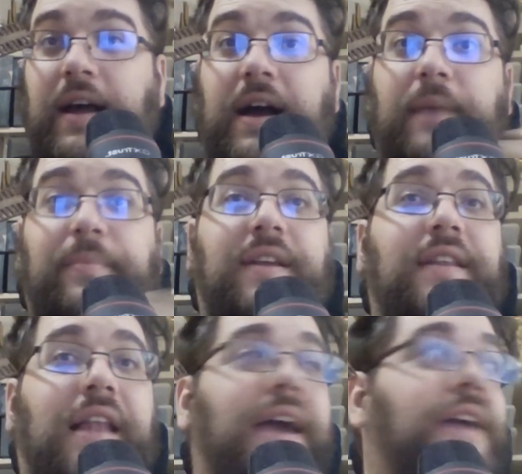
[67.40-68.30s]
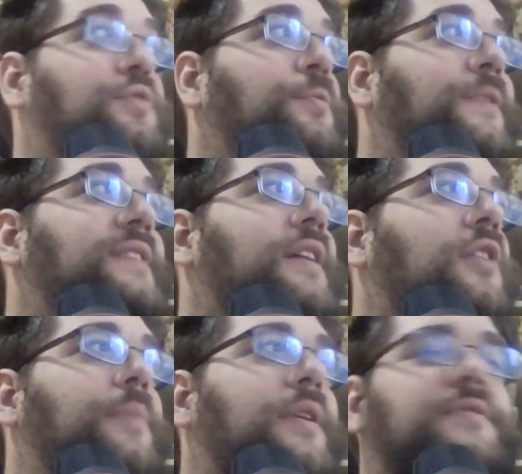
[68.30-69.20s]
I built it like 2 weeks
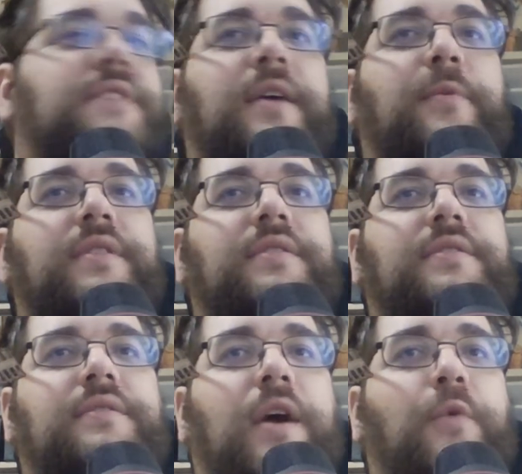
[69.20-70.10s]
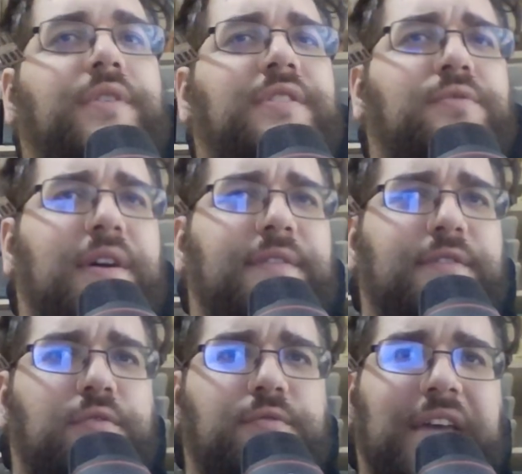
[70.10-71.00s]
ago because I wanted to
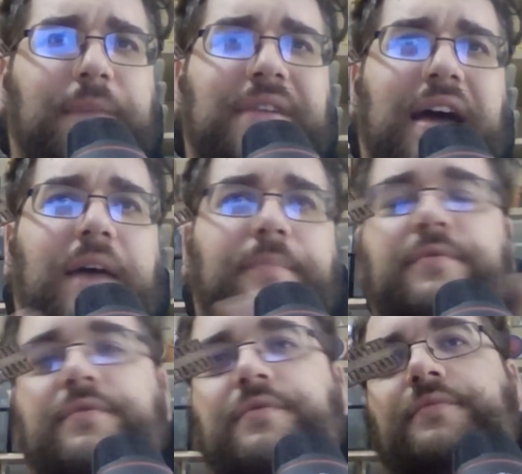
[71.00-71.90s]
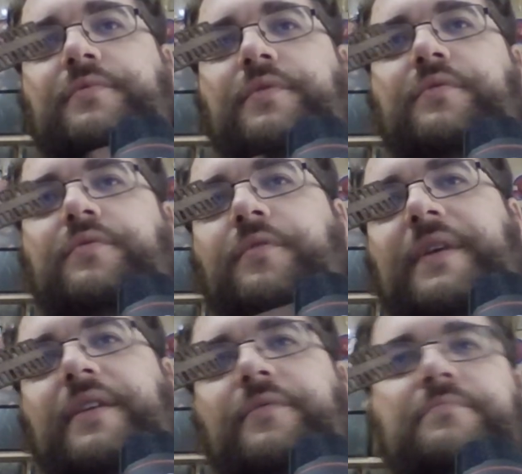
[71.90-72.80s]
have some time to don't
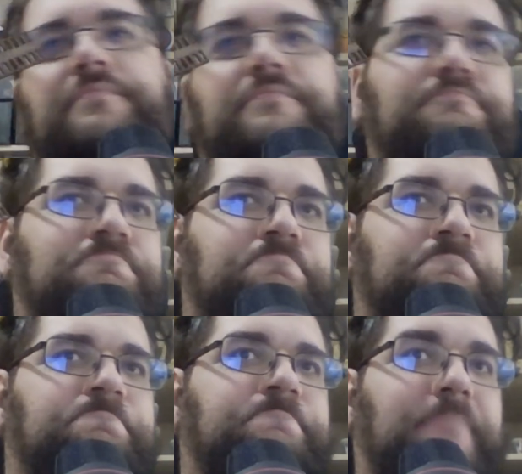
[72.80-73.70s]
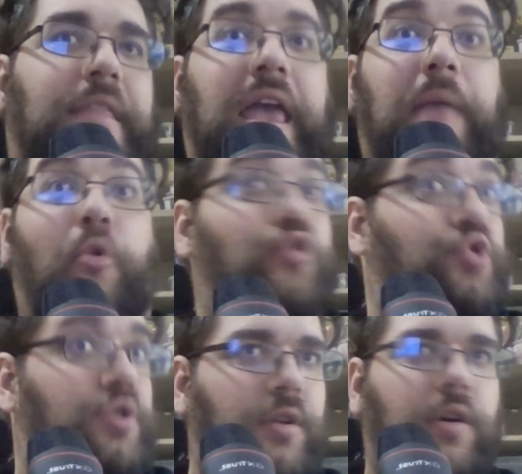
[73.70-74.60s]
be
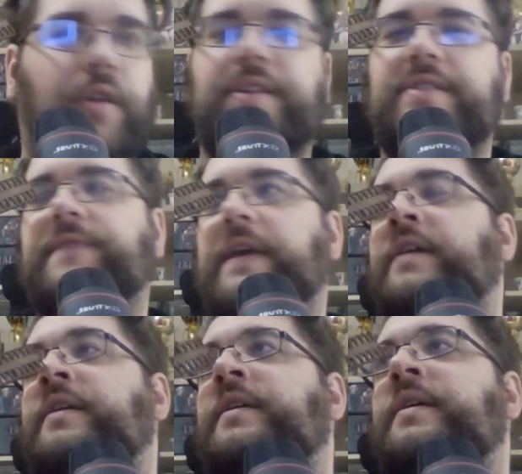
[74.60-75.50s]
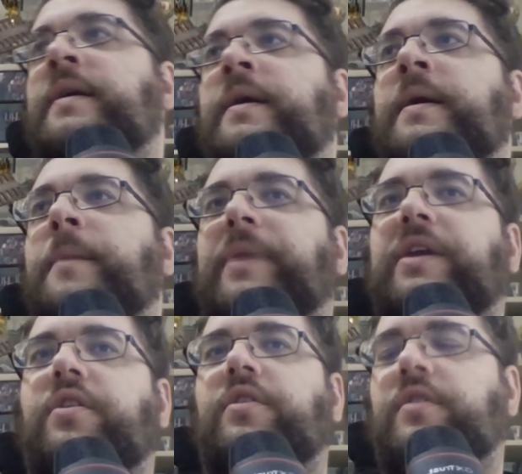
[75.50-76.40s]
emotional on this thing
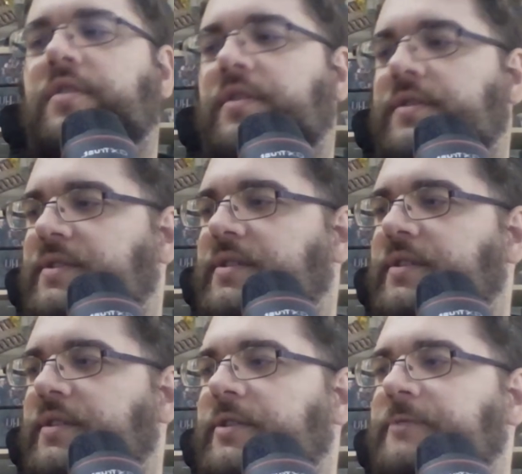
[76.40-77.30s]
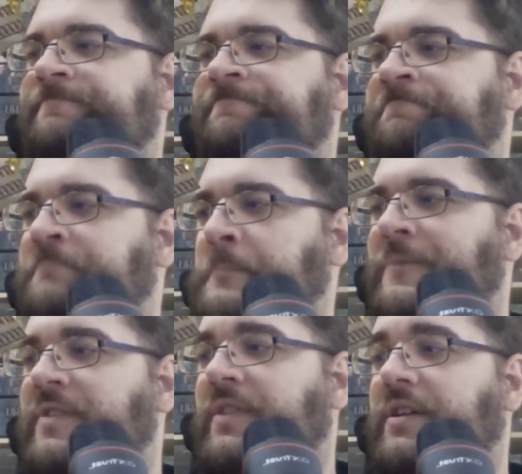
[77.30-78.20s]
because the
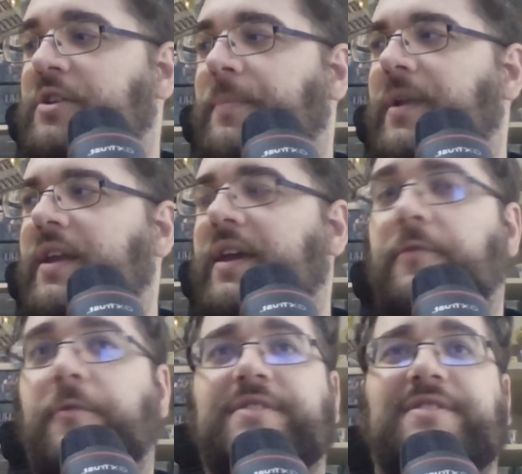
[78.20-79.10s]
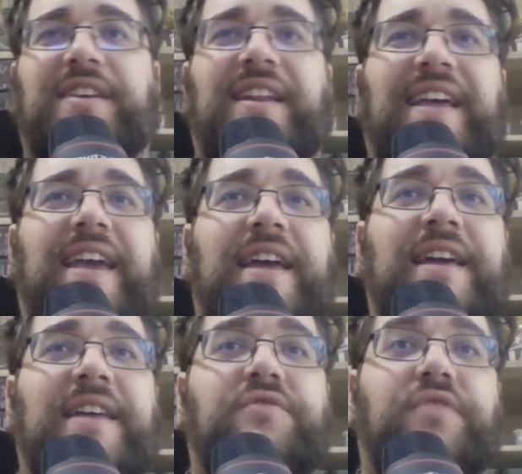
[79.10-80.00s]
building was really
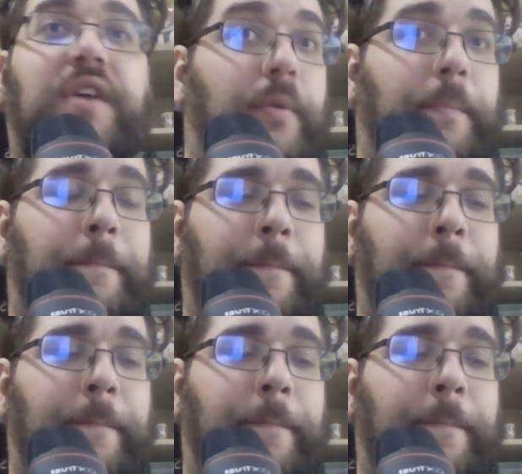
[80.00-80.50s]
terrible.